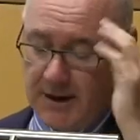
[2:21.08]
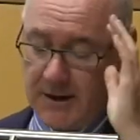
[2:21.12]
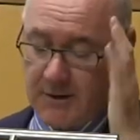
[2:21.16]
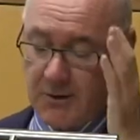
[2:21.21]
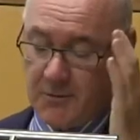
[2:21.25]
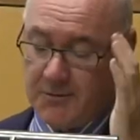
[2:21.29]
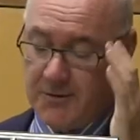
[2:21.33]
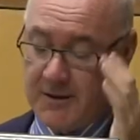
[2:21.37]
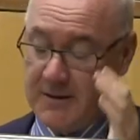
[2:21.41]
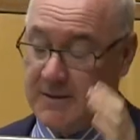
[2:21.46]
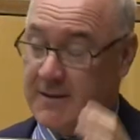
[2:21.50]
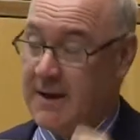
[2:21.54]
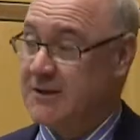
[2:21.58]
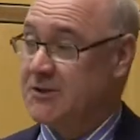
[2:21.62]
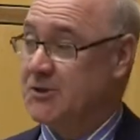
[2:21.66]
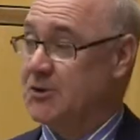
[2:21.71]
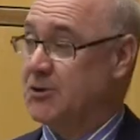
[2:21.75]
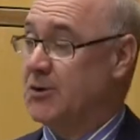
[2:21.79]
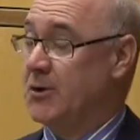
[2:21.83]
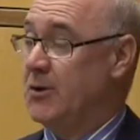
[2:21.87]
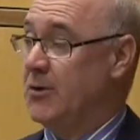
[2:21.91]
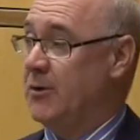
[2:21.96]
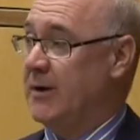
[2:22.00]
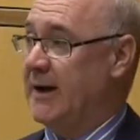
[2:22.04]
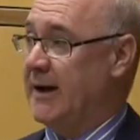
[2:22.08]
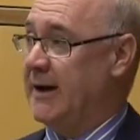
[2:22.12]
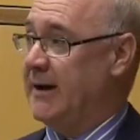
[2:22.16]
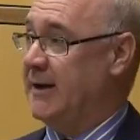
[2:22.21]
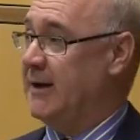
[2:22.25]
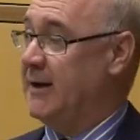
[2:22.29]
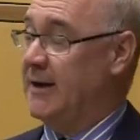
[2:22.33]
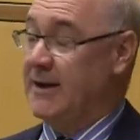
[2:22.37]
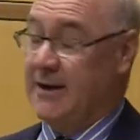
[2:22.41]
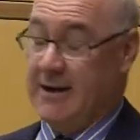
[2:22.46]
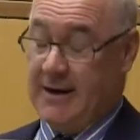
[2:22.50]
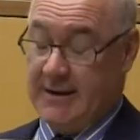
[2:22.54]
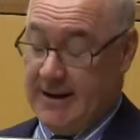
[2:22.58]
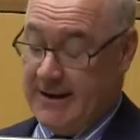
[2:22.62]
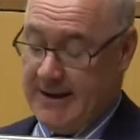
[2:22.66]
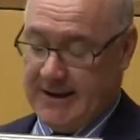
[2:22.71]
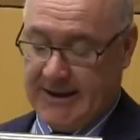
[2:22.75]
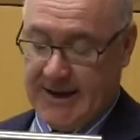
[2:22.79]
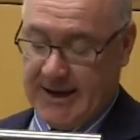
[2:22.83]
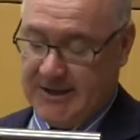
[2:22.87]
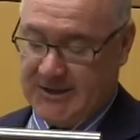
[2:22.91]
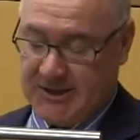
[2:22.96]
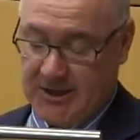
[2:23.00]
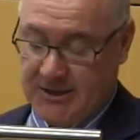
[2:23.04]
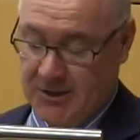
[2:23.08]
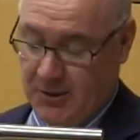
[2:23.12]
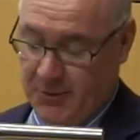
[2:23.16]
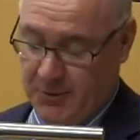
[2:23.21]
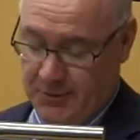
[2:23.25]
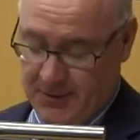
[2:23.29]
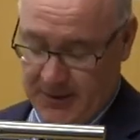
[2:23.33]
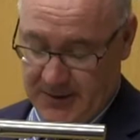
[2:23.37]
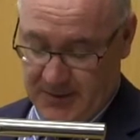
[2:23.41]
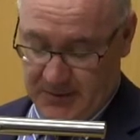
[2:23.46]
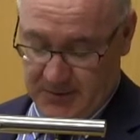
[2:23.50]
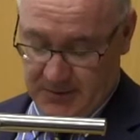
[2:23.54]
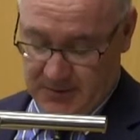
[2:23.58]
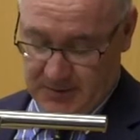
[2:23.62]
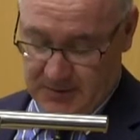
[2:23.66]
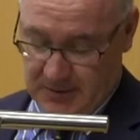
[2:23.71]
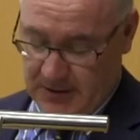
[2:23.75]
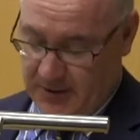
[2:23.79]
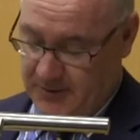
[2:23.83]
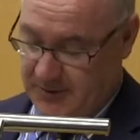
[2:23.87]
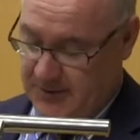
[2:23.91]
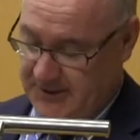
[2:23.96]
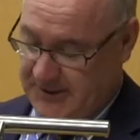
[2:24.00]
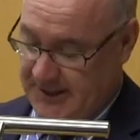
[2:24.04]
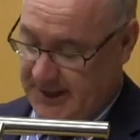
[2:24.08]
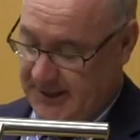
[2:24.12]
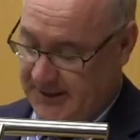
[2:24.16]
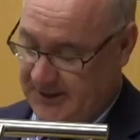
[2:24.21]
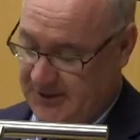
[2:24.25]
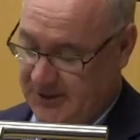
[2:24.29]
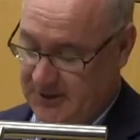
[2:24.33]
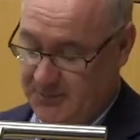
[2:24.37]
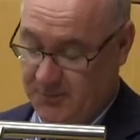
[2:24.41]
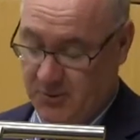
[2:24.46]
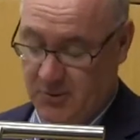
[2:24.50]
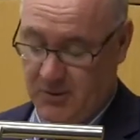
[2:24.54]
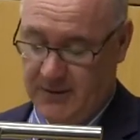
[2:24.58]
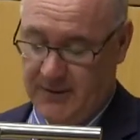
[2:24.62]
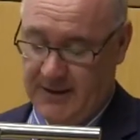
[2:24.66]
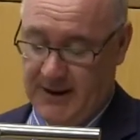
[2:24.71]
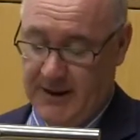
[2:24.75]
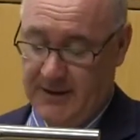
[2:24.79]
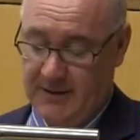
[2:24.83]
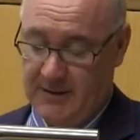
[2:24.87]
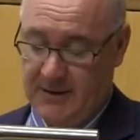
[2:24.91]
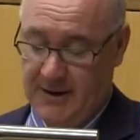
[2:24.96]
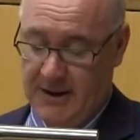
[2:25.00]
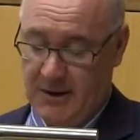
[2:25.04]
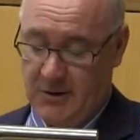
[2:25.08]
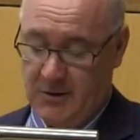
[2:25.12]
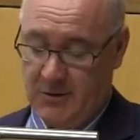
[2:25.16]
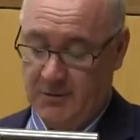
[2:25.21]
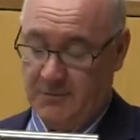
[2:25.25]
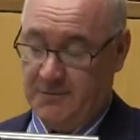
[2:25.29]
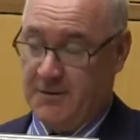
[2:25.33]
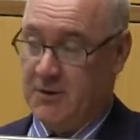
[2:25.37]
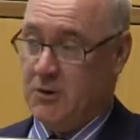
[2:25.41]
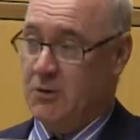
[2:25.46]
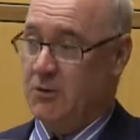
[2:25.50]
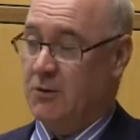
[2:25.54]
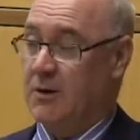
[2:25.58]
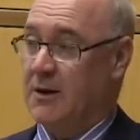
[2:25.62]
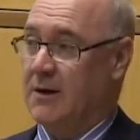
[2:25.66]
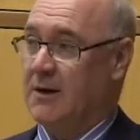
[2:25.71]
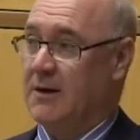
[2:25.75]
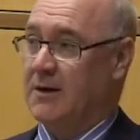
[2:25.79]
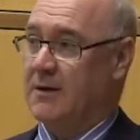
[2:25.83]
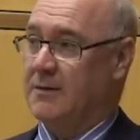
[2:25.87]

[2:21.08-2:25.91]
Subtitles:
But I don't think that's true, and in any case, I don't think other texts support that narrow view,